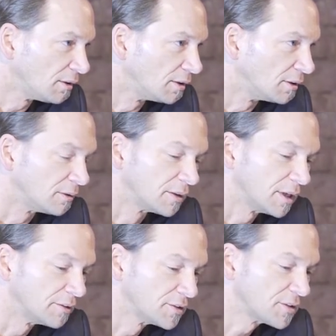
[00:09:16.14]

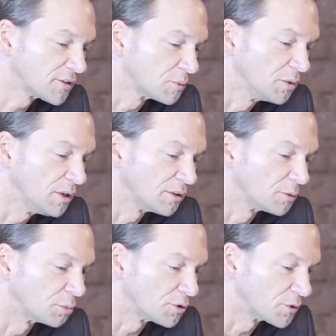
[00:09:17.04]
And this doesn't mean that
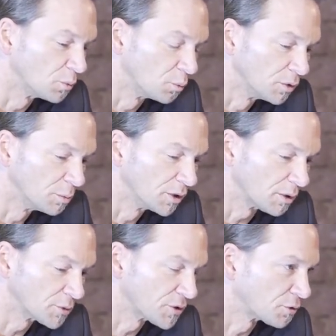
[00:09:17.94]
the person will
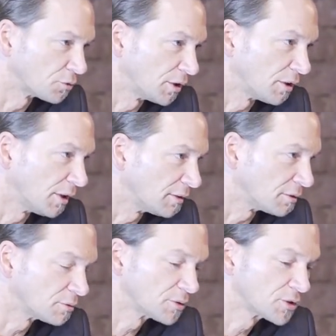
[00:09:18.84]
become schizophrenic later.